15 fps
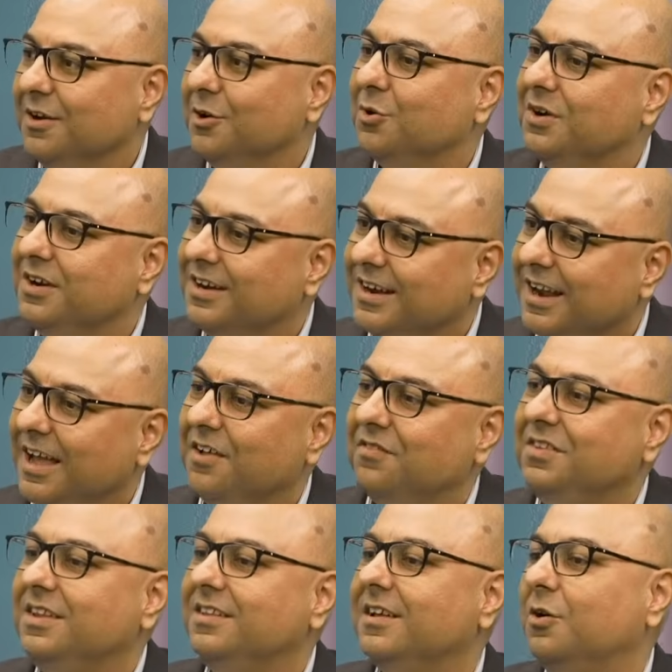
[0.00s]
to drive
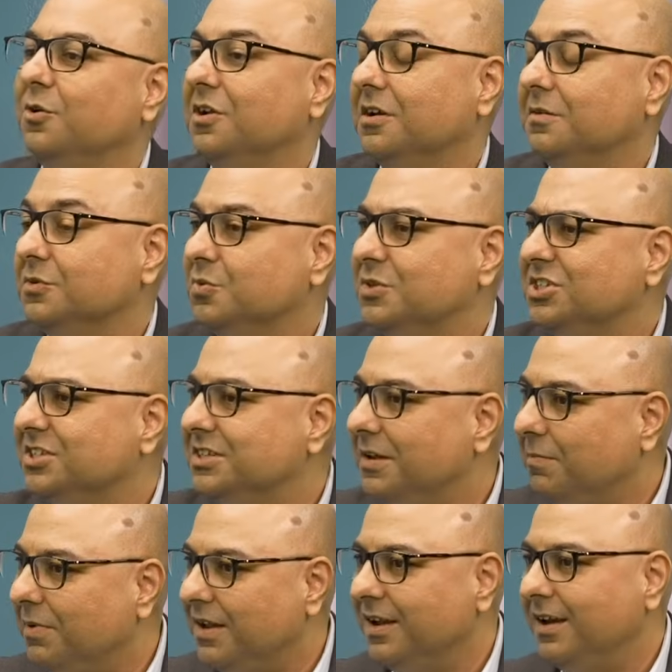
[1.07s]
these outcomes, which
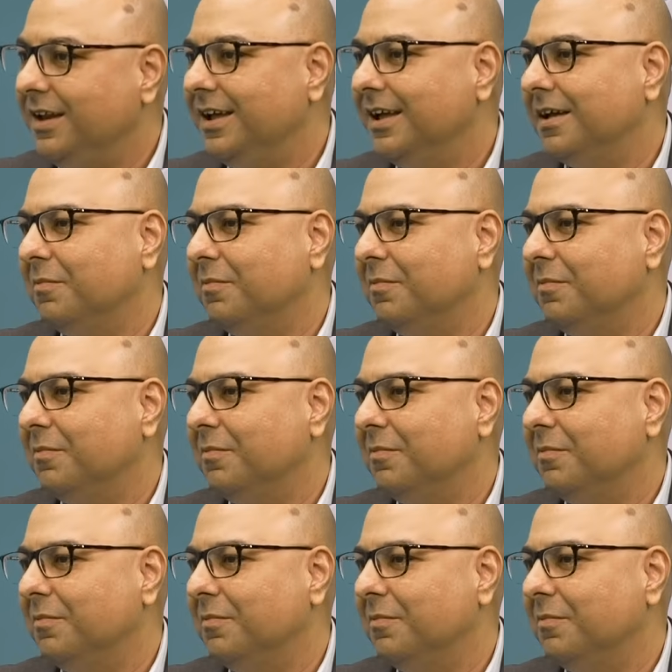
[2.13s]
typically